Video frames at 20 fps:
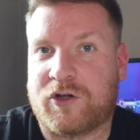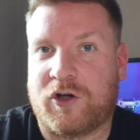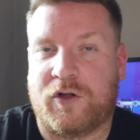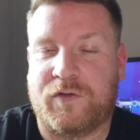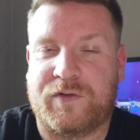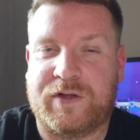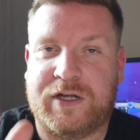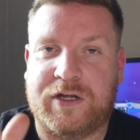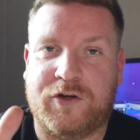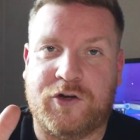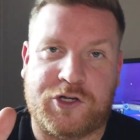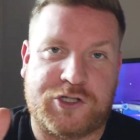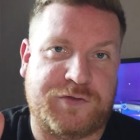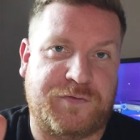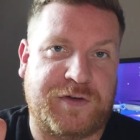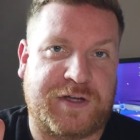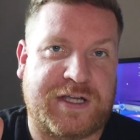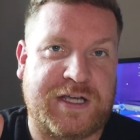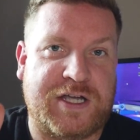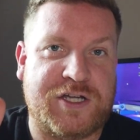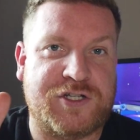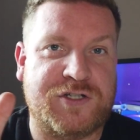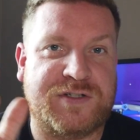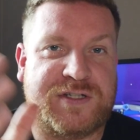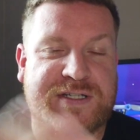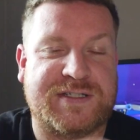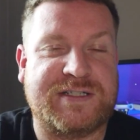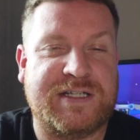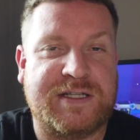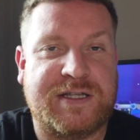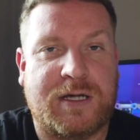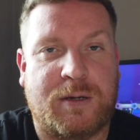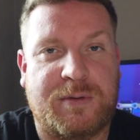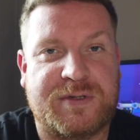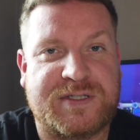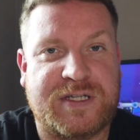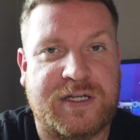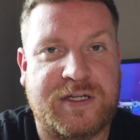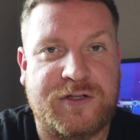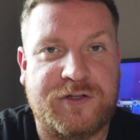got the notification to say there
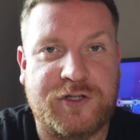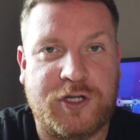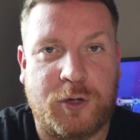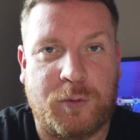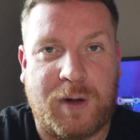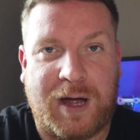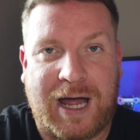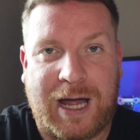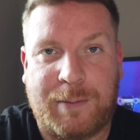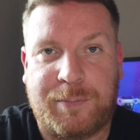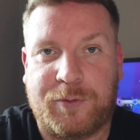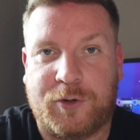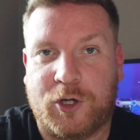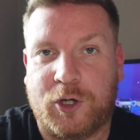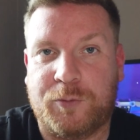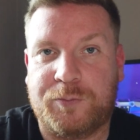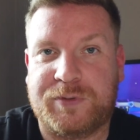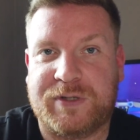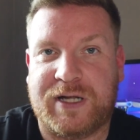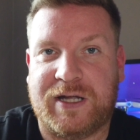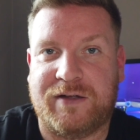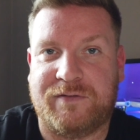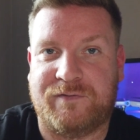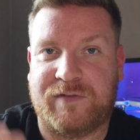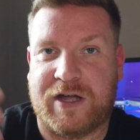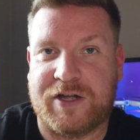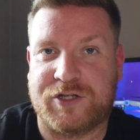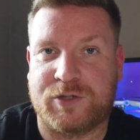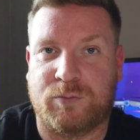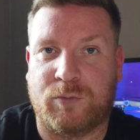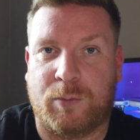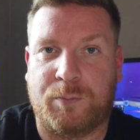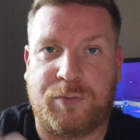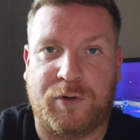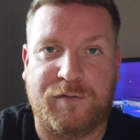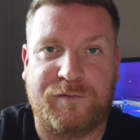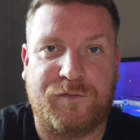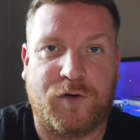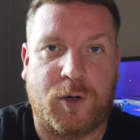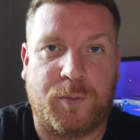was a new app update, version
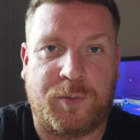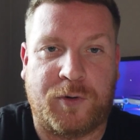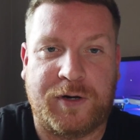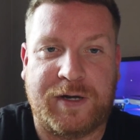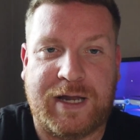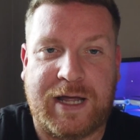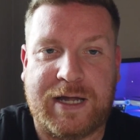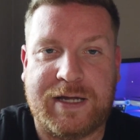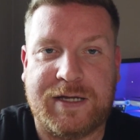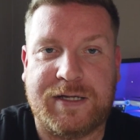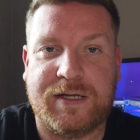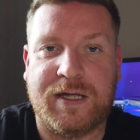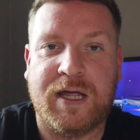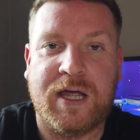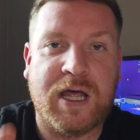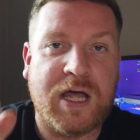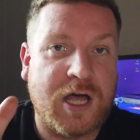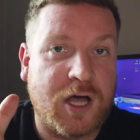1.4.8,